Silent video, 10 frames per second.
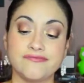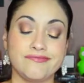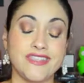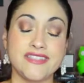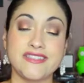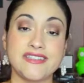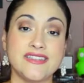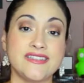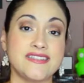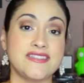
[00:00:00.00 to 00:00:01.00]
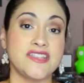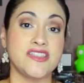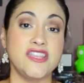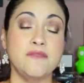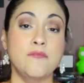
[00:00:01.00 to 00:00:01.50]
this is
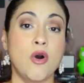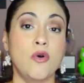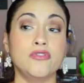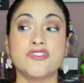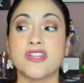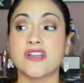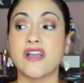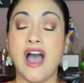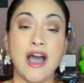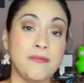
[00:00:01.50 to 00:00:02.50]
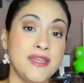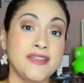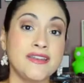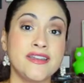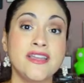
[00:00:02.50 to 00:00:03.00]
the most
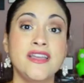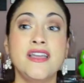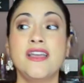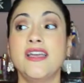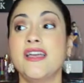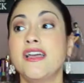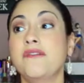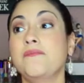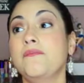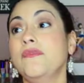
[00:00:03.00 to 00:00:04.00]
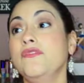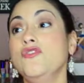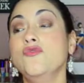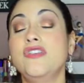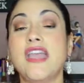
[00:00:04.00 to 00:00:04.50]
common.
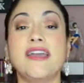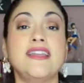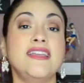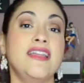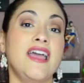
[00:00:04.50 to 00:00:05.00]
You get it in